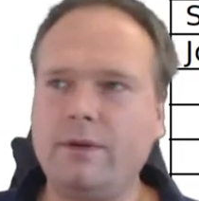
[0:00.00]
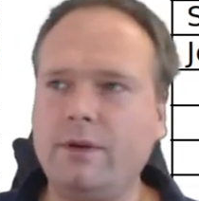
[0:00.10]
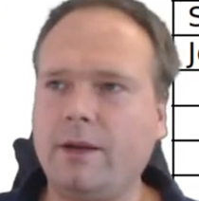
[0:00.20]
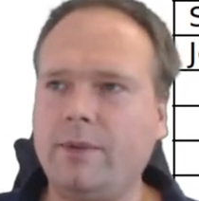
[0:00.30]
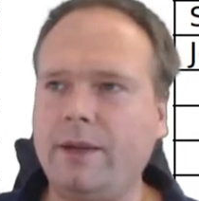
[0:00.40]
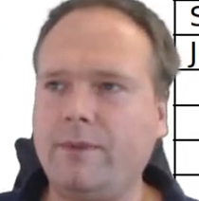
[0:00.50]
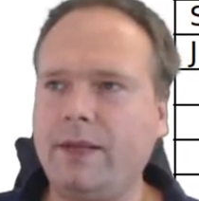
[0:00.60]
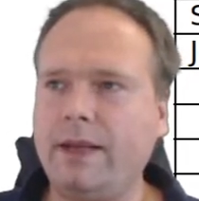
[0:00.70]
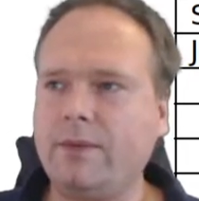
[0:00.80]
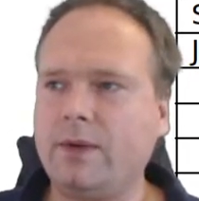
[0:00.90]
Look up here,
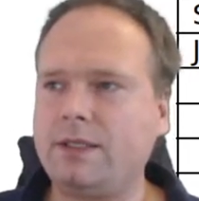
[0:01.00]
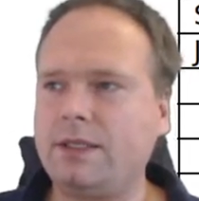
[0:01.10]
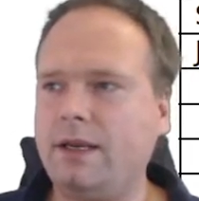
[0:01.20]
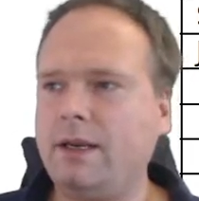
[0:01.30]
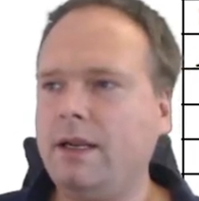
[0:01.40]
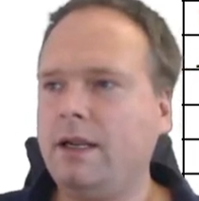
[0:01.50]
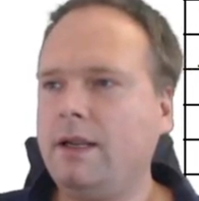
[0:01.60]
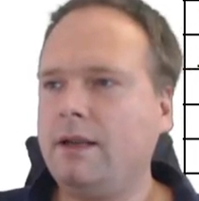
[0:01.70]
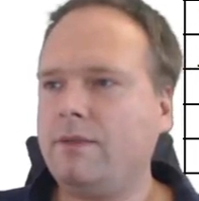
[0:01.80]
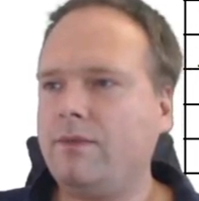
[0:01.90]
heading one style.
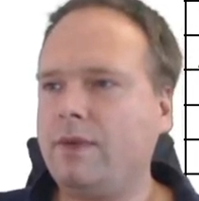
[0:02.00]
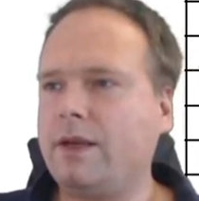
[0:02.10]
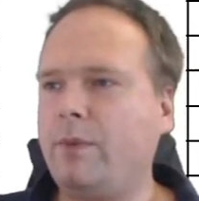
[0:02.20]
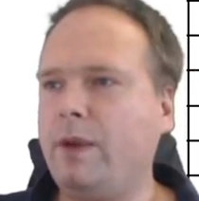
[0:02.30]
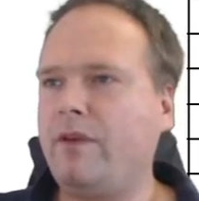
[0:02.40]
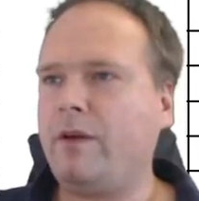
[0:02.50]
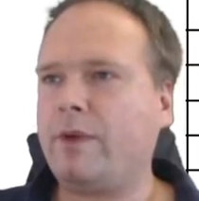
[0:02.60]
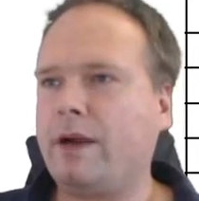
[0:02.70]
We can be very proud